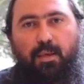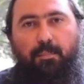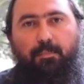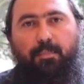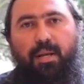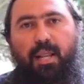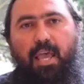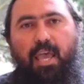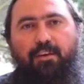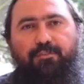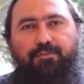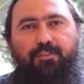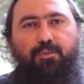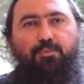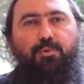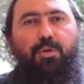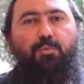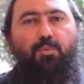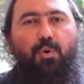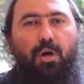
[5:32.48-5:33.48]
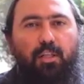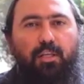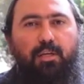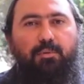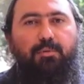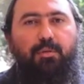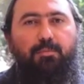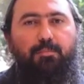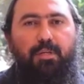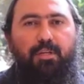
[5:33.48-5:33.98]
But after we
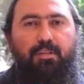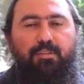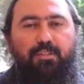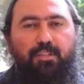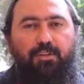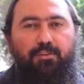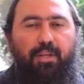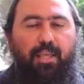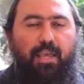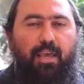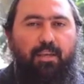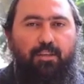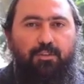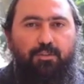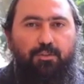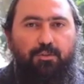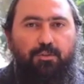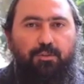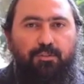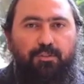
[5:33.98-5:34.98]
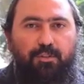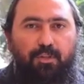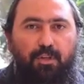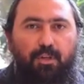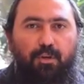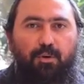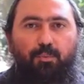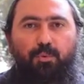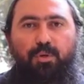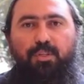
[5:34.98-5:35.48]
welcome the ministering angels,
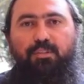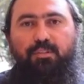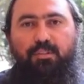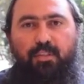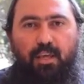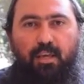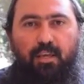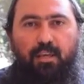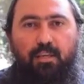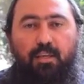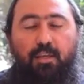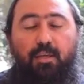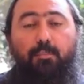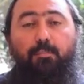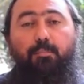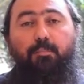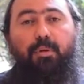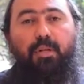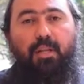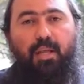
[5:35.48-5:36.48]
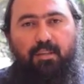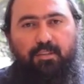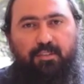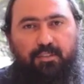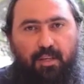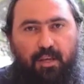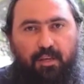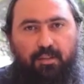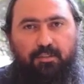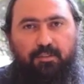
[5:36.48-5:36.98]
we say, Bless
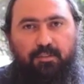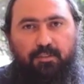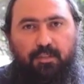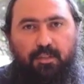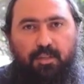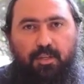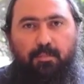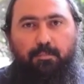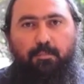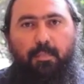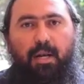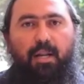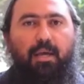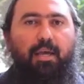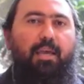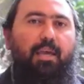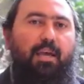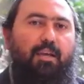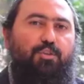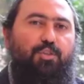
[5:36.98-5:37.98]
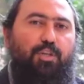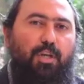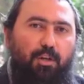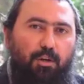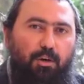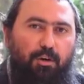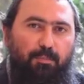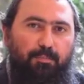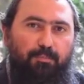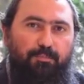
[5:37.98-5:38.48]
us, Malachei
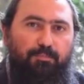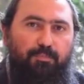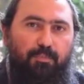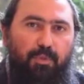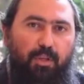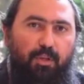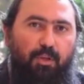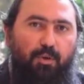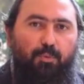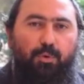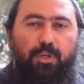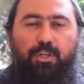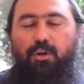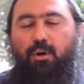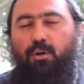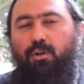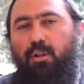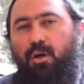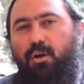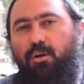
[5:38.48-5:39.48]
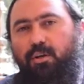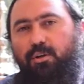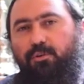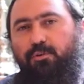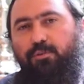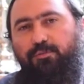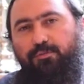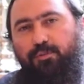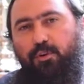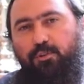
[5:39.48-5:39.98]
HaShalom. We no longer
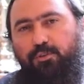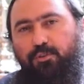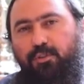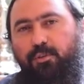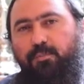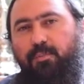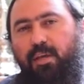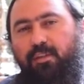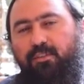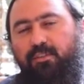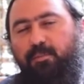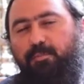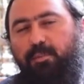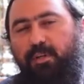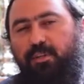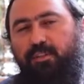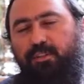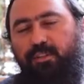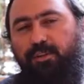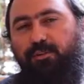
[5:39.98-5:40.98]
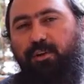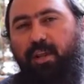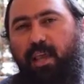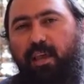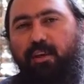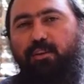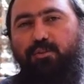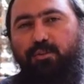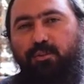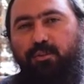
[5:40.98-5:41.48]
refer to them as the ministering
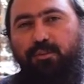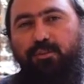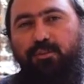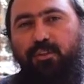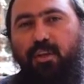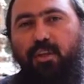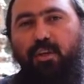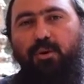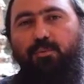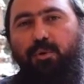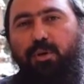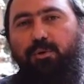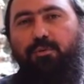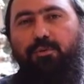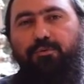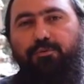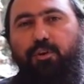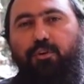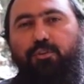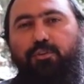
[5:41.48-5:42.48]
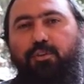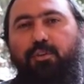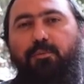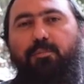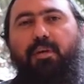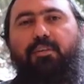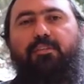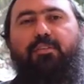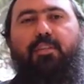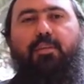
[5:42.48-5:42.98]
angels, we refer to them
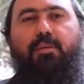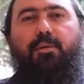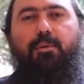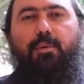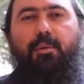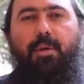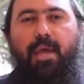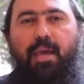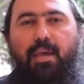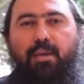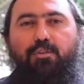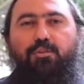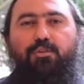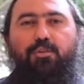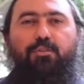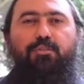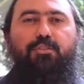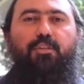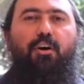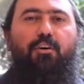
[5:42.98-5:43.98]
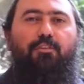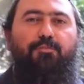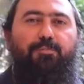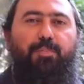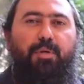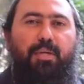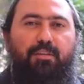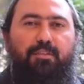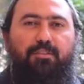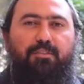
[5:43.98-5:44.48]
as the angels of
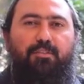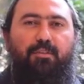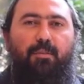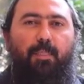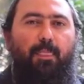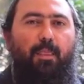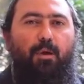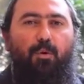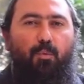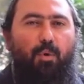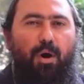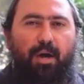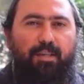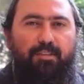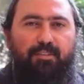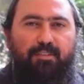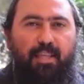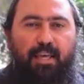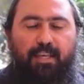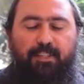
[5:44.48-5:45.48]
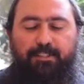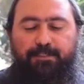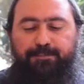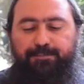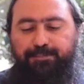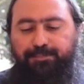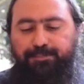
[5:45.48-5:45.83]
peace. Why is that?